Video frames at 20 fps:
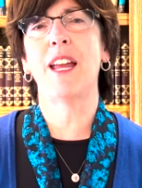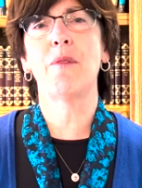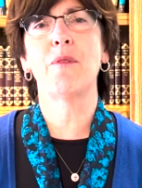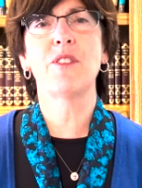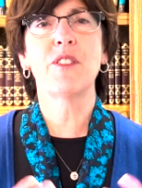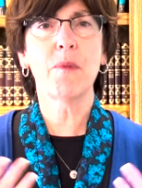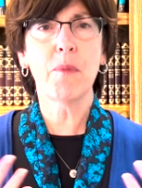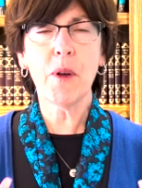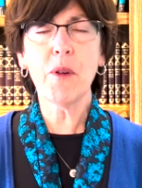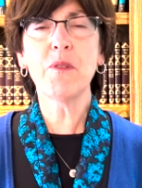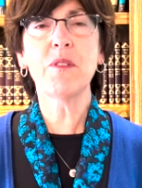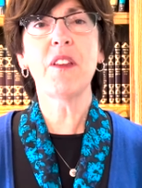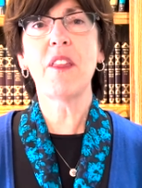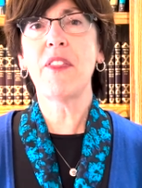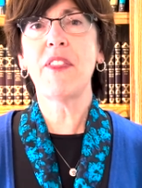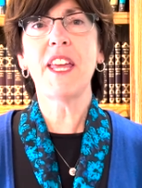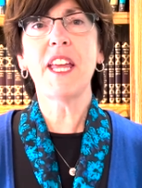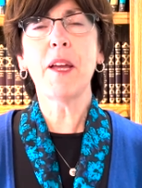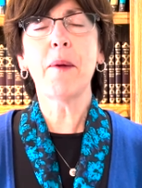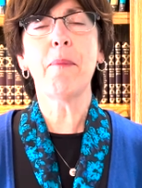we're supposed to
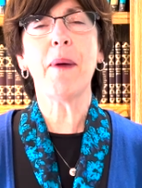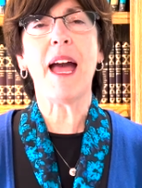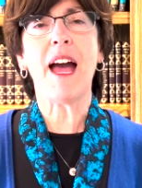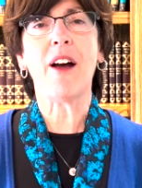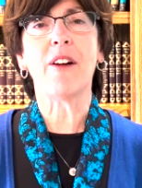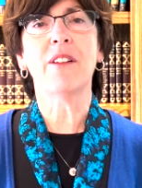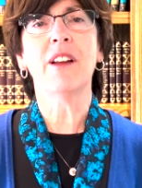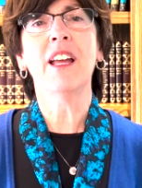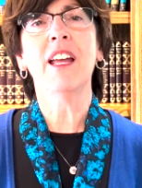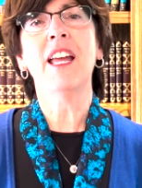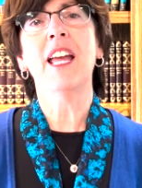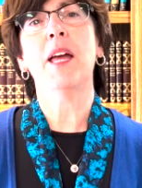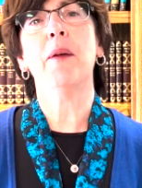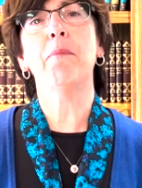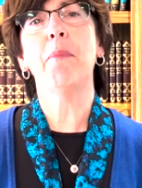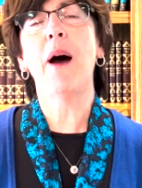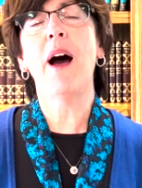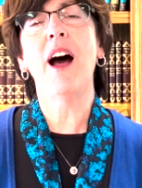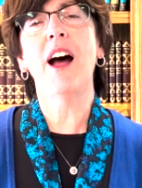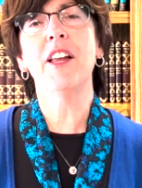think about and
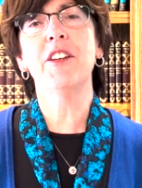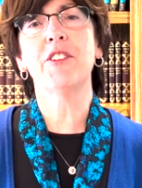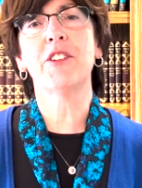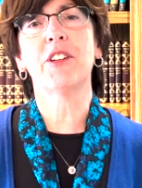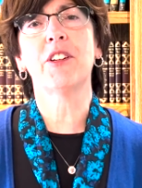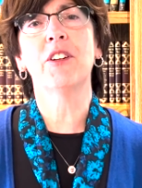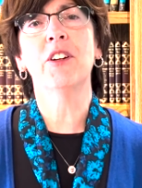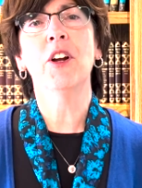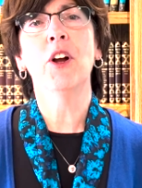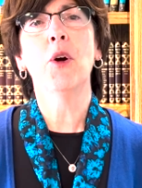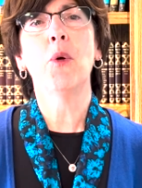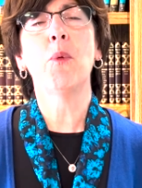ponder